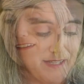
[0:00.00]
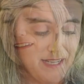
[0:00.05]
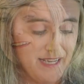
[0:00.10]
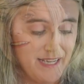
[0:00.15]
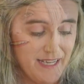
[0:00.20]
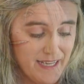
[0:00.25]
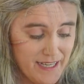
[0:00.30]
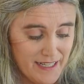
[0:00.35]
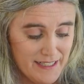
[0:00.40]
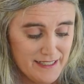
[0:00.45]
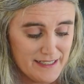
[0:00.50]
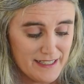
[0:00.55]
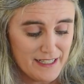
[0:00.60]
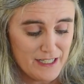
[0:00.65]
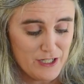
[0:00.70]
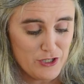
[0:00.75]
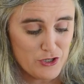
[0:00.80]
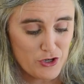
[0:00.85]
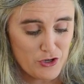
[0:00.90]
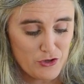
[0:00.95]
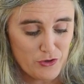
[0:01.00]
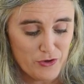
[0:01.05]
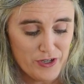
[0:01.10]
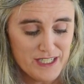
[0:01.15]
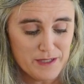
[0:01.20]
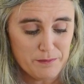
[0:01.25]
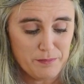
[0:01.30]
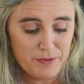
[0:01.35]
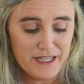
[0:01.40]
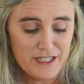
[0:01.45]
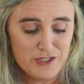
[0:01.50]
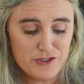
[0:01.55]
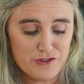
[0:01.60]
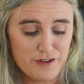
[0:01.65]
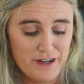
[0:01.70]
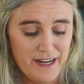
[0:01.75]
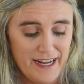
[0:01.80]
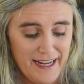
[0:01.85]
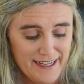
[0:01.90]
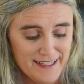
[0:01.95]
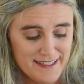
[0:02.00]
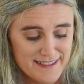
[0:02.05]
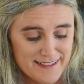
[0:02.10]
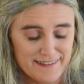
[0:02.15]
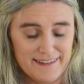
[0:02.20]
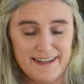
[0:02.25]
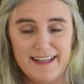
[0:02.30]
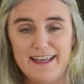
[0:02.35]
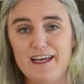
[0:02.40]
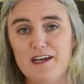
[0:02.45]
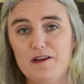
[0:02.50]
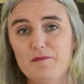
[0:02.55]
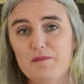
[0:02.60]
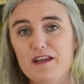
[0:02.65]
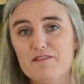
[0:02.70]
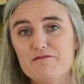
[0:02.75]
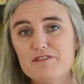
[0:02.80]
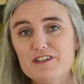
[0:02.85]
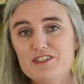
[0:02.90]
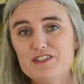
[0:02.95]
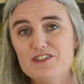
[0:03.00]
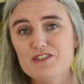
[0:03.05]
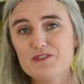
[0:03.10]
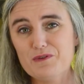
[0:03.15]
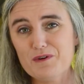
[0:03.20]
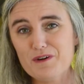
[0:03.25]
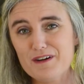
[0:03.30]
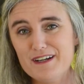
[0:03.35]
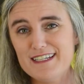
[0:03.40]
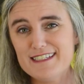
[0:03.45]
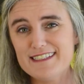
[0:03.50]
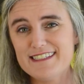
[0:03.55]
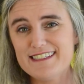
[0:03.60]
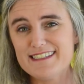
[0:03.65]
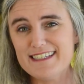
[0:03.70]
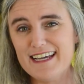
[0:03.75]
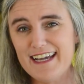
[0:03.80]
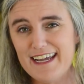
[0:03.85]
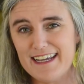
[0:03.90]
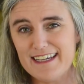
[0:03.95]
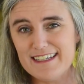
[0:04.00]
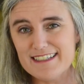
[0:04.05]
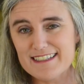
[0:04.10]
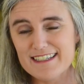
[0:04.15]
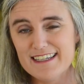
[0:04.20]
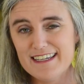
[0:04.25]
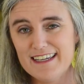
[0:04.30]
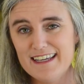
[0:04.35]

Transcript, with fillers: and you're going to place your hands on him and restore his sight.